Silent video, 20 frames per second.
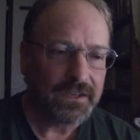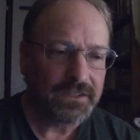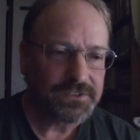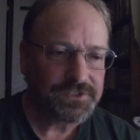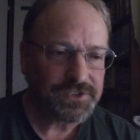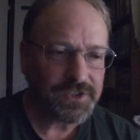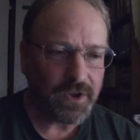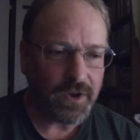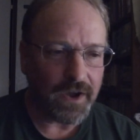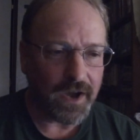
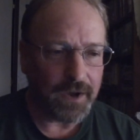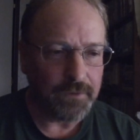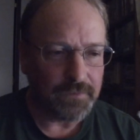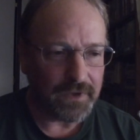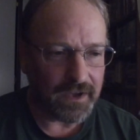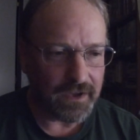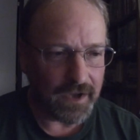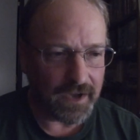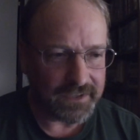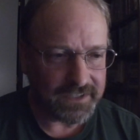So
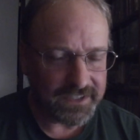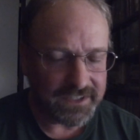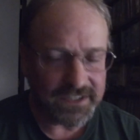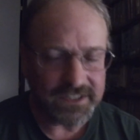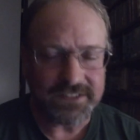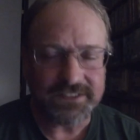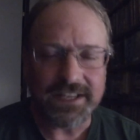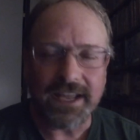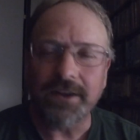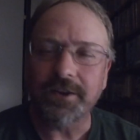I
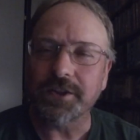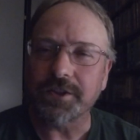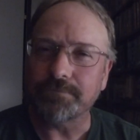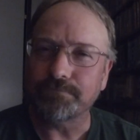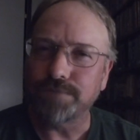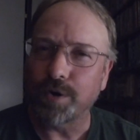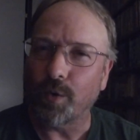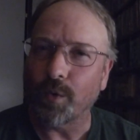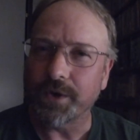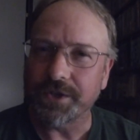get down to the
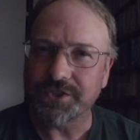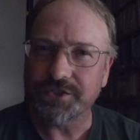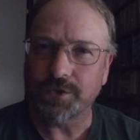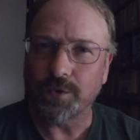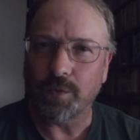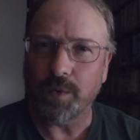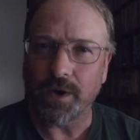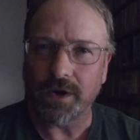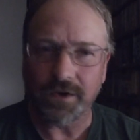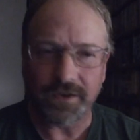point to
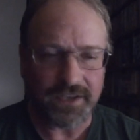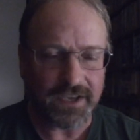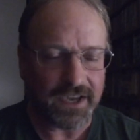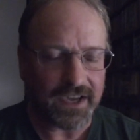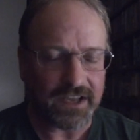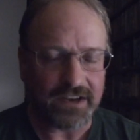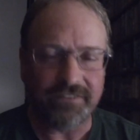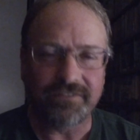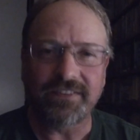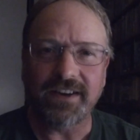where, okay, I
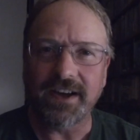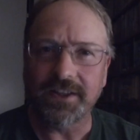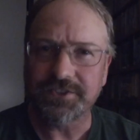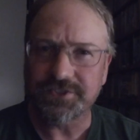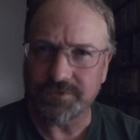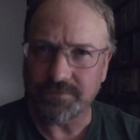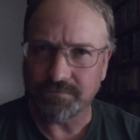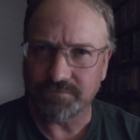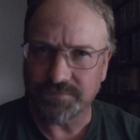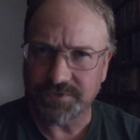got to find
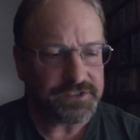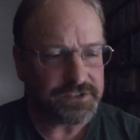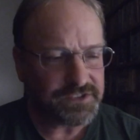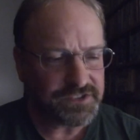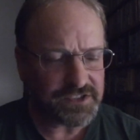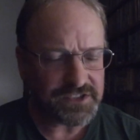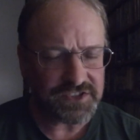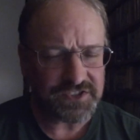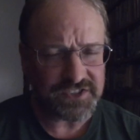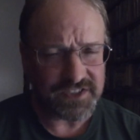some, this is
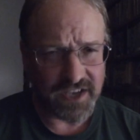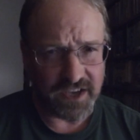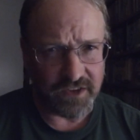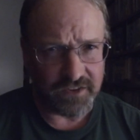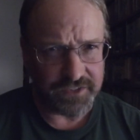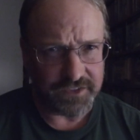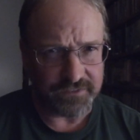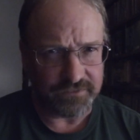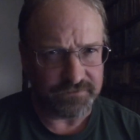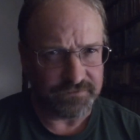just
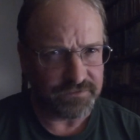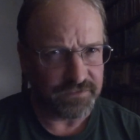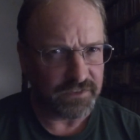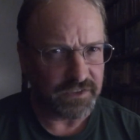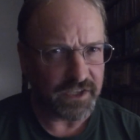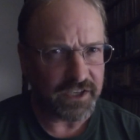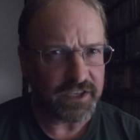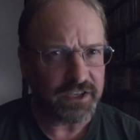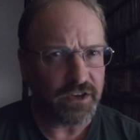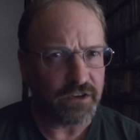south of
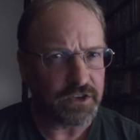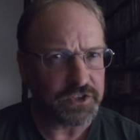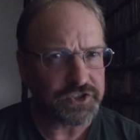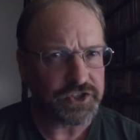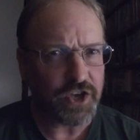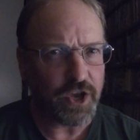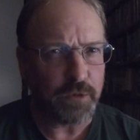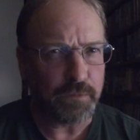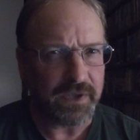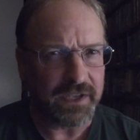Lake
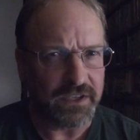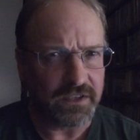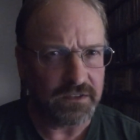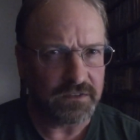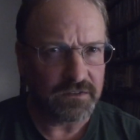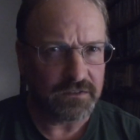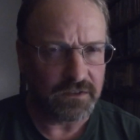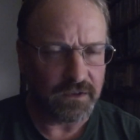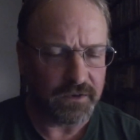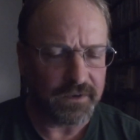Okeechobee,
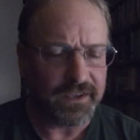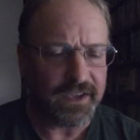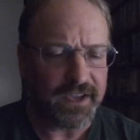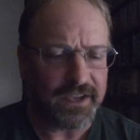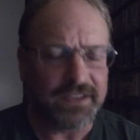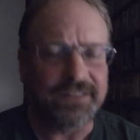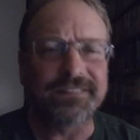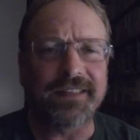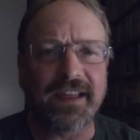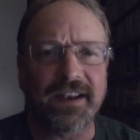okay,
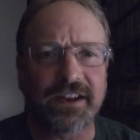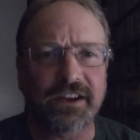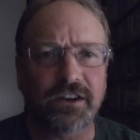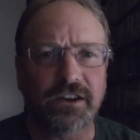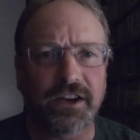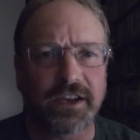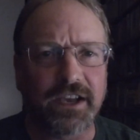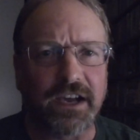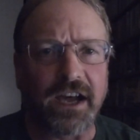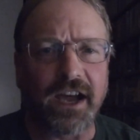in that
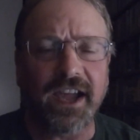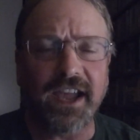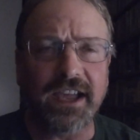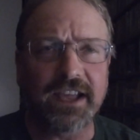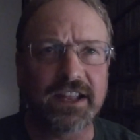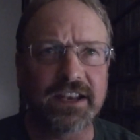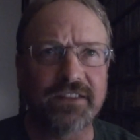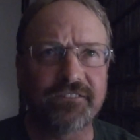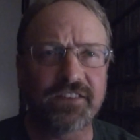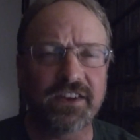area.
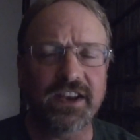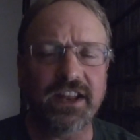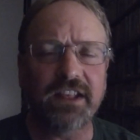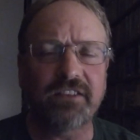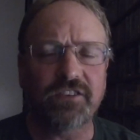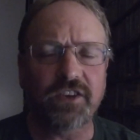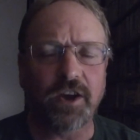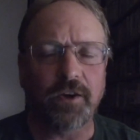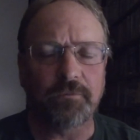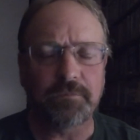And if any
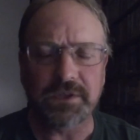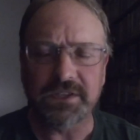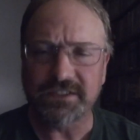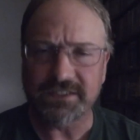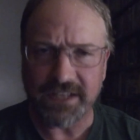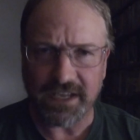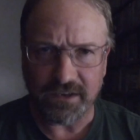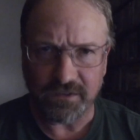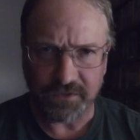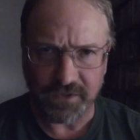of y'all have
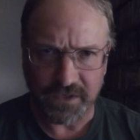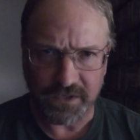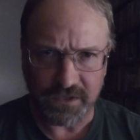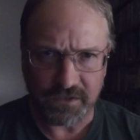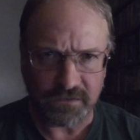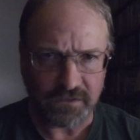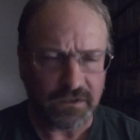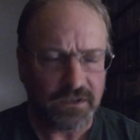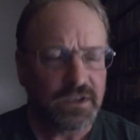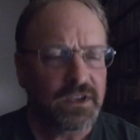been down
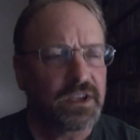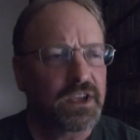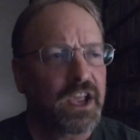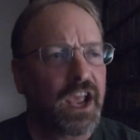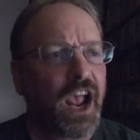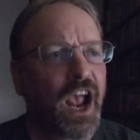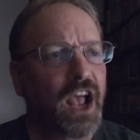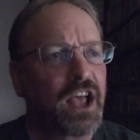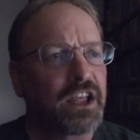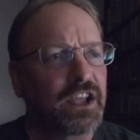there,
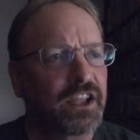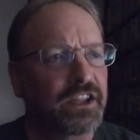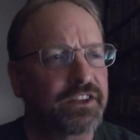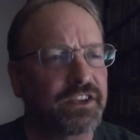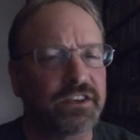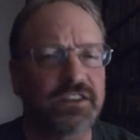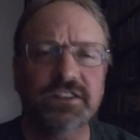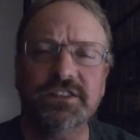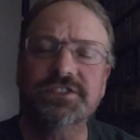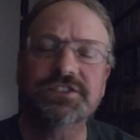
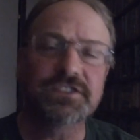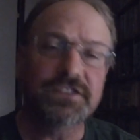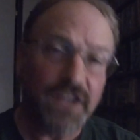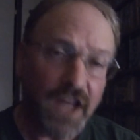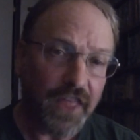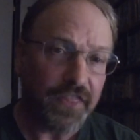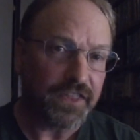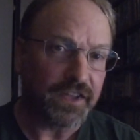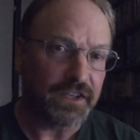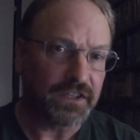there is
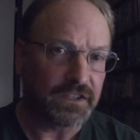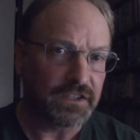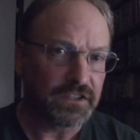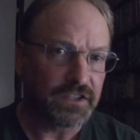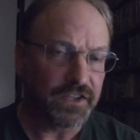nothing.